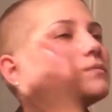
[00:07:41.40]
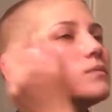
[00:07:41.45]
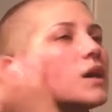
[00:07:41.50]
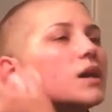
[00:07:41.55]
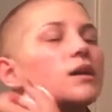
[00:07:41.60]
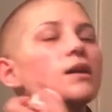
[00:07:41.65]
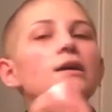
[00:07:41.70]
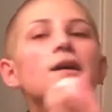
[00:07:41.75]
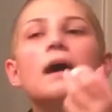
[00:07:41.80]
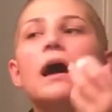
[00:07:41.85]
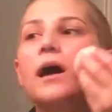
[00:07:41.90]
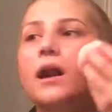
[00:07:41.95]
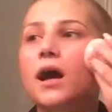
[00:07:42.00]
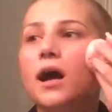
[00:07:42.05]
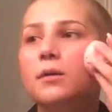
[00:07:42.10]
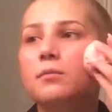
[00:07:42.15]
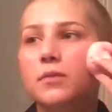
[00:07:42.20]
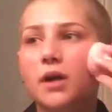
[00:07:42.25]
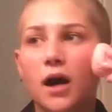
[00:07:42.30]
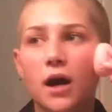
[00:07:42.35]
And again,
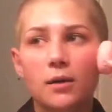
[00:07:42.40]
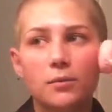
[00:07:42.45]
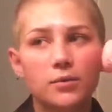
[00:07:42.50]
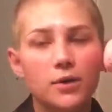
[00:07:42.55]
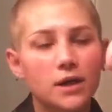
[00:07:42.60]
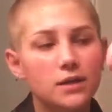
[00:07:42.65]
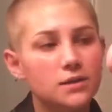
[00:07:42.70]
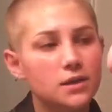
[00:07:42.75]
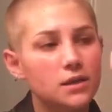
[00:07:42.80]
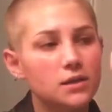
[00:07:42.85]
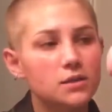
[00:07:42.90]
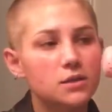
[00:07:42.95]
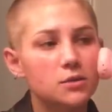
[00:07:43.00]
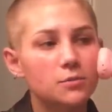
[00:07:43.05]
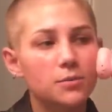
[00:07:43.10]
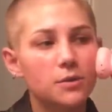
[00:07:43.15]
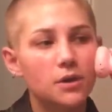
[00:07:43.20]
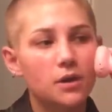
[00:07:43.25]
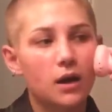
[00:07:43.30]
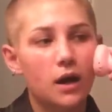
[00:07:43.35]
I'm not pressing
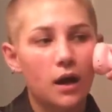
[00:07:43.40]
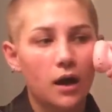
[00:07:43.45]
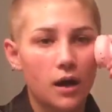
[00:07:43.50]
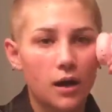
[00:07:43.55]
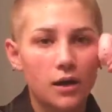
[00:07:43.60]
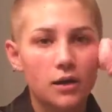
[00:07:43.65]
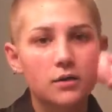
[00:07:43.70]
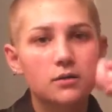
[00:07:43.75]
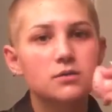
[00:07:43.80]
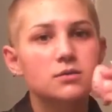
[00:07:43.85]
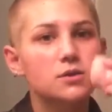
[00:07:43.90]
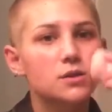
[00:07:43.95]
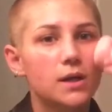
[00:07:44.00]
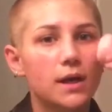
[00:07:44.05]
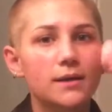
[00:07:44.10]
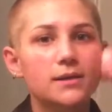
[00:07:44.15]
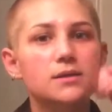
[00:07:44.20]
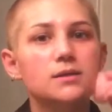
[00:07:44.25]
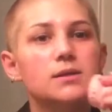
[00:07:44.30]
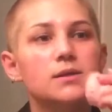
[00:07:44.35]
super hard,
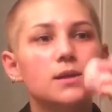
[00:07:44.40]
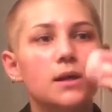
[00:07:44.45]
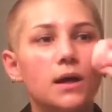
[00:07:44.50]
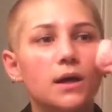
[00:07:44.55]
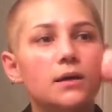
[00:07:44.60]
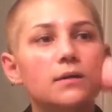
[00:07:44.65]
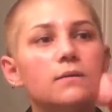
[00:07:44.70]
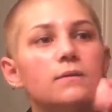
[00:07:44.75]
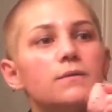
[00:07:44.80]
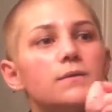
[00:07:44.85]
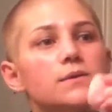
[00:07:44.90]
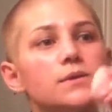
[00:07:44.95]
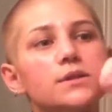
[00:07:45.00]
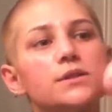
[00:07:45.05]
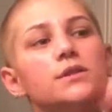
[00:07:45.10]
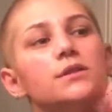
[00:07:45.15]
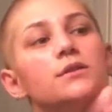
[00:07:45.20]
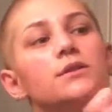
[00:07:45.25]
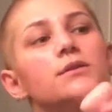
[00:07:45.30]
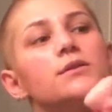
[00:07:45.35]
just enough
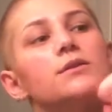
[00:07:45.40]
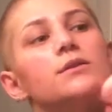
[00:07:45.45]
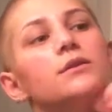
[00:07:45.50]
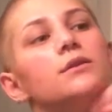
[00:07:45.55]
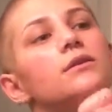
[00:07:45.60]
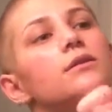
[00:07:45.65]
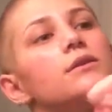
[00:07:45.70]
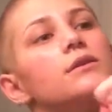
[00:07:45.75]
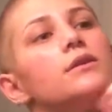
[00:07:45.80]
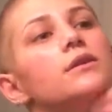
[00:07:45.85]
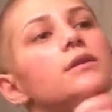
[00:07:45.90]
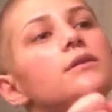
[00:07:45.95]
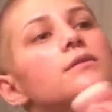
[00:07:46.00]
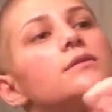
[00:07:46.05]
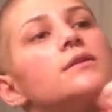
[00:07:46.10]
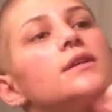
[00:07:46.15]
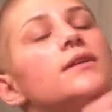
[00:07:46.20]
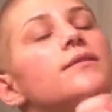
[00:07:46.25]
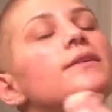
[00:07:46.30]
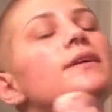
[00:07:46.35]
to
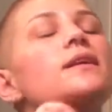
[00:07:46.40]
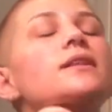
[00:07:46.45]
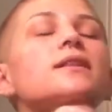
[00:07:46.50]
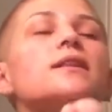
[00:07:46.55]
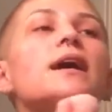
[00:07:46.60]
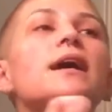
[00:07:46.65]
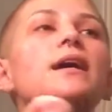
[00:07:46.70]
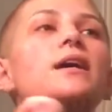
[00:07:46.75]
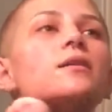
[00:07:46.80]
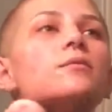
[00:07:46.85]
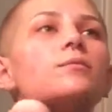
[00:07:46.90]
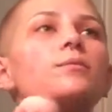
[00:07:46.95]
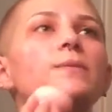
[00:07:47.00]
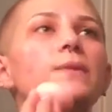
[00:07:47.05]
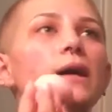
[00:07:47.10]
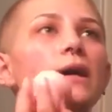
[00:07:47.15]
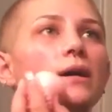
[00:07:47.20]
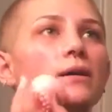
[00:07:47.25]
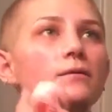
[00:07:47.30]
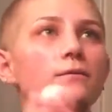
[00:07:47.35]
give a light
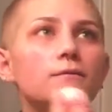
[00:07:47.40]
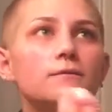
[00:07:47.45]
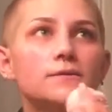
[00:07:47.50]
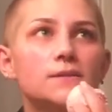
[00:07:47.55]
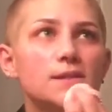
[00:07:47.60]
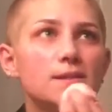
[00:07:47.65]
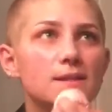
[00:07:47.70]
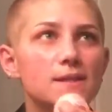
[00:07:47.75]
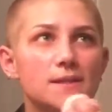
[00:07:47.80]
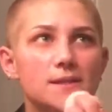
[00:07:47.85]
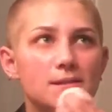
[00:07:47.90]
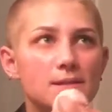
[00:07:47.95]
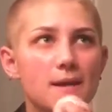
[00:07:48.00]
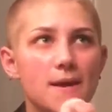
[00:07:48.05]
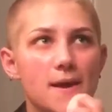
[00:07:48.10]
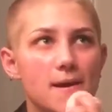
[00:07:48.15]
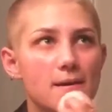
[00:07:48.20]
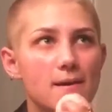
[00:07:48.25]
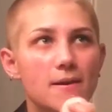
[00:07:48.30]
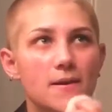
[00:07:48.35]
buff to the
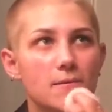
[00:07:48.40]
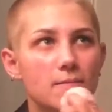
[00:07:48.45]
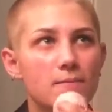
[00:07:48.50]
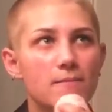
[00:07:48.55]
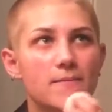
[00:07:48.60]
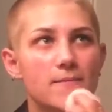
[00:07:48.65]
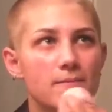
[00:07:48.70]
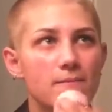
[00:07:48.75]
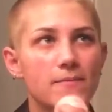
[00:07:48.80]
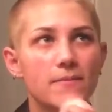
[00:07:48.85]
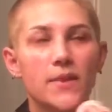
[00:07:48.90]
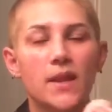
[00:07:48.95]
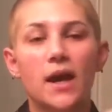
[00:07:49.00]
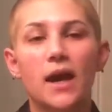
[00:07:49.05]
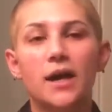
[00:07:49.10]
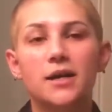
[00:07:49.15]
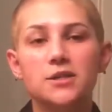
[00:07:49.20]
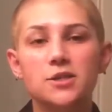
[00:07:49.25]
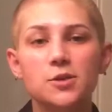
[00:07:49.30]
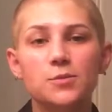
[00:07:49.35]
skin.
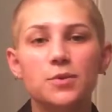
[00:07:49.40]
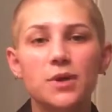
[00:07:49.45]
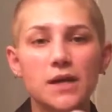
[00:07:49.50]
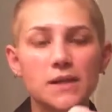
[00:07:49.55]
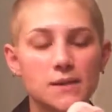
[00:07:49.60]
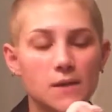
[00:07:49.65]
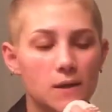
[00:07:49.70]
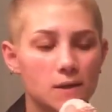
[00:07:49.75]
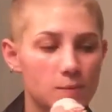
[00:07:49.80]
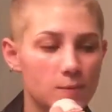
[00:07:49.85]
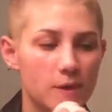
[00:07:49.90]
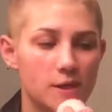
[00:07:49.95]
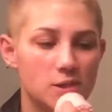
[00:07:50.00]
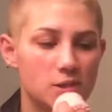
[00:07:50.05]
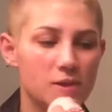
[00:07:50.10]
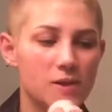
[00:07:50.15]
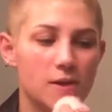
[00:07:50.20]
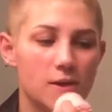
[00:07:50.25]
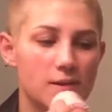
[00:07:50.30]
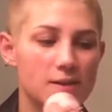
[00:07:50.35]
I do press onto my
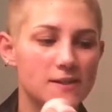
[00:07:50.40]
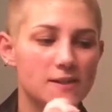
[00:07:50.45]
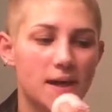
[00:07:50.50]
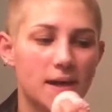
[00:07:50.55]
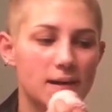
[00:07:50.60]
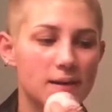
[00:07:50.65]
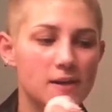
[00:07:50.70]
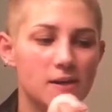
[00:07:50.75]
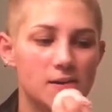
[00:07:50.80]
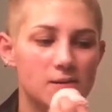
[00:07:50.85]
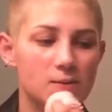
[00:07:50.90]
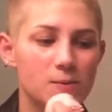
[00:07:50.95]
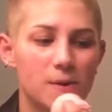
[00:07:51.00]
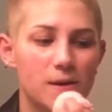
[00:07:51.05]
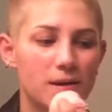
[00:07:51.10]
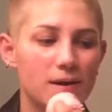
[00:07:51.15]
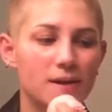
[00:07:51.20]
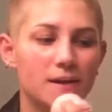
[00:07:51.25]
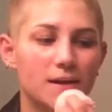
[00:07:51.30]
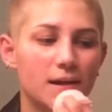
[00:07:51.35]
chin because that is
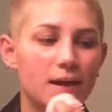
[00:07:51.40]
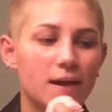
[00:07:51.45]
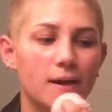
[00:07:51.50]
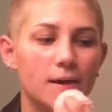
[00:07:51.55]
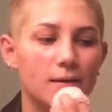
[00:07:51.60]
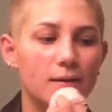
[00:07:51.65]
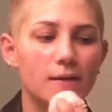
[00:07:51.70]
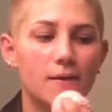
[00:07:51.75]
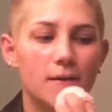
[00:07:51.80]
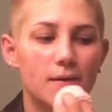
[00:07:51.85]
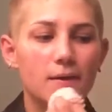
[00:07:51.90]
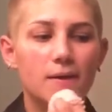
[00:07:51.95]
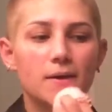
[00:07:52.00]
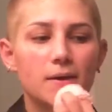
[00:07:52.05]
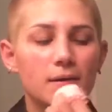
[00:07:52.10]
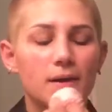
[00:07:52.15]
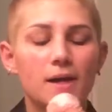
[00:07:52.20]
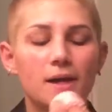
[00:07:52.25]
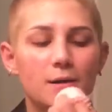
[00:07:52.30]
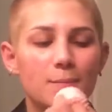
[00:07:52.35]
where I get
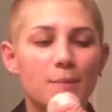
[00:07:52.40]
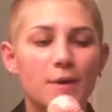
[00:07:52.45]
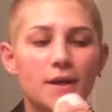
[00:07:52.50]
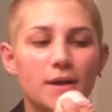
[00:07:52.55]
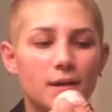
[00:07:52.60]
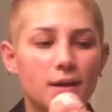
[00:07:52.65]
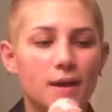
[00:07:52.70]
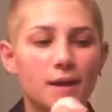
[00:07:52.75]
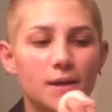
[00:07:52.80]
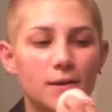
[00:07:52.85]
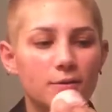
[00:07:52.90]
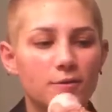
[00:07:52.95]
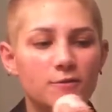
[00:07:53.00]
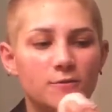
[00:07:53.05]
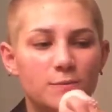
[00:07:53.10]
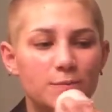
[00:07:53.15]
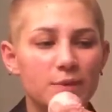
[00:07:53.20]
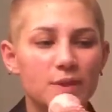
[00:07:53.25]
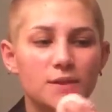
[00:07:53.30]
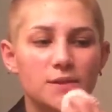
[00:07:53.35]
a bit of
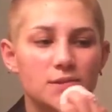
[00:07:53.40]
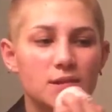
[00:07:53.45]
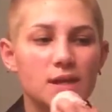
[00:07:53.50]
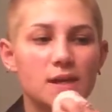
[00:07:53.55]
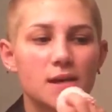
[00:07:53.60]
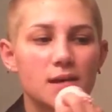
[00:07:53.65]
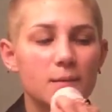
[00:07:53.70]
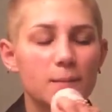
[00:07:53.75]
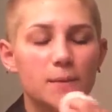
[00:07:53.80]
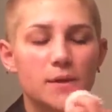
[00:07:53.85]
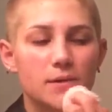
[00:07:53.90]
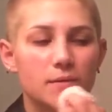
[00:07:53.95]
buildup.